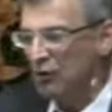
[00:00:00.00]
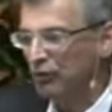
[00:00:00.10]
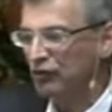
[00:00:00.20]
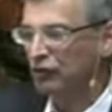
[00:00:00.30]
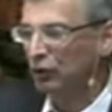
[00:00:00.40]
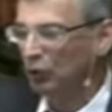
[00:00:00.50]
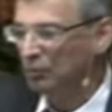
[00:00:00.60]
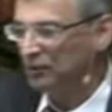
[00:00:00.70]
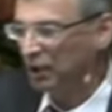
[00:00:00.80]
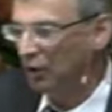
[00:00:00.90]
it was
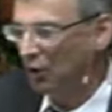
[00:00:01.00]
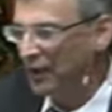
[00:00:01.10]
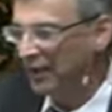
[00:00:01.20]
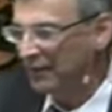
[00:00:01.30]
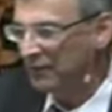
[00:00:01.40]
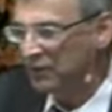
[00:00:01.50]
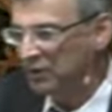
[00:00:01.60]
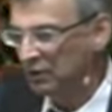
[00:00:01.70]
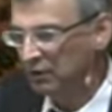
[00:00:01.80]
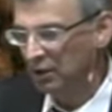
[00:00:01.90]
doomed to
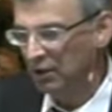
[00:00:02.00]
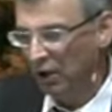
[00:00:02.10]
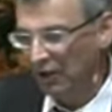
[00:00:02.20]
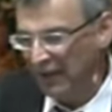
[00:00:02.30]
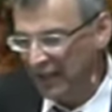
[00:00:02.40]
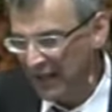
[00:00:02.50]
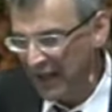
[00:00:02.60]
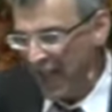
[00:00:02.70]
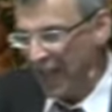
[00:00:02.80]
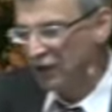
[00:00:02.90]

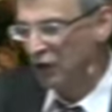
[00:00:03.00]
nullity.